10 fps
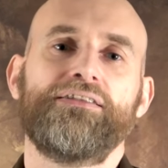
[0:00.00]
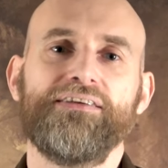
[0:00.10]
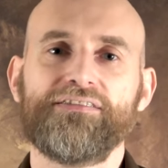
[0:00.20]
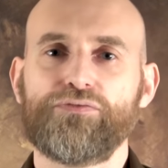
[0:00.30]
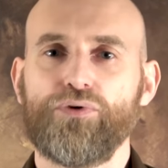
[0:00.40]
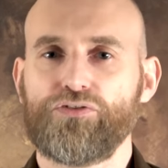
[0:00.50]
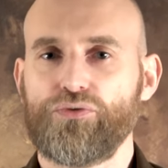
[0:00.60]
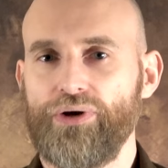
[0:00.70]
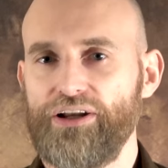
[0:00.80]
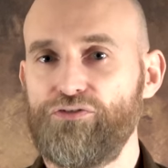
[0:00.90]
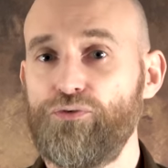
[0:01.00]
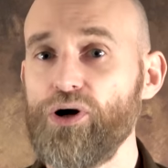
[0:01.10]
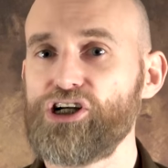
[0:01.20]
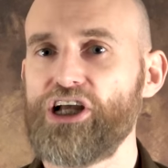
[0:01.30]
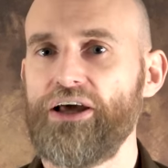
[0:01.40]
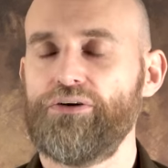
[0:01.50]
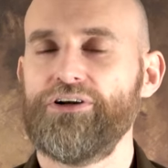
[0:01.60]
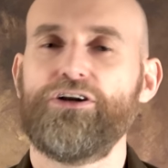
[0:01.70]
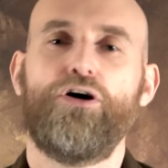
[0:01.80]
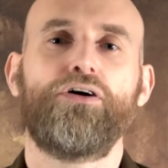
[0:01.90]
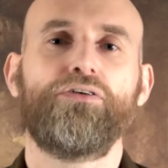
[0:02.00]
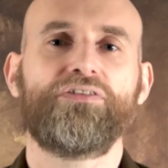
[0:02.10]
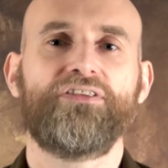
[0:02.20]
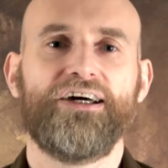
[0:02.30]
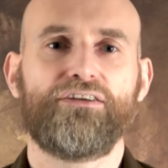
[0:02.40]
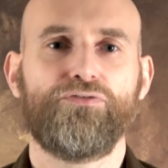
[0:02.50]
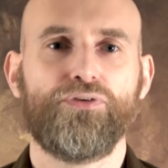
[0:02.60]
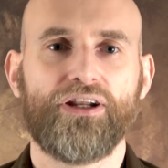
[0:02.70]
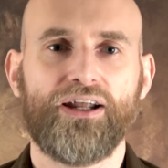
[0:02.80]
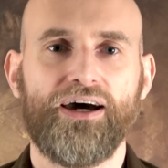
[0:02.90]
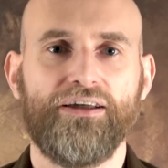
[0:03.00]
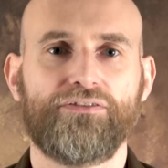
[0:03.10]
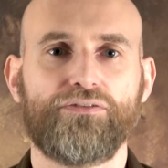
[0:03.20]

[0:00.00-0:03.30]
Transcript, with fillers: this was already foreshadowed in August 1939,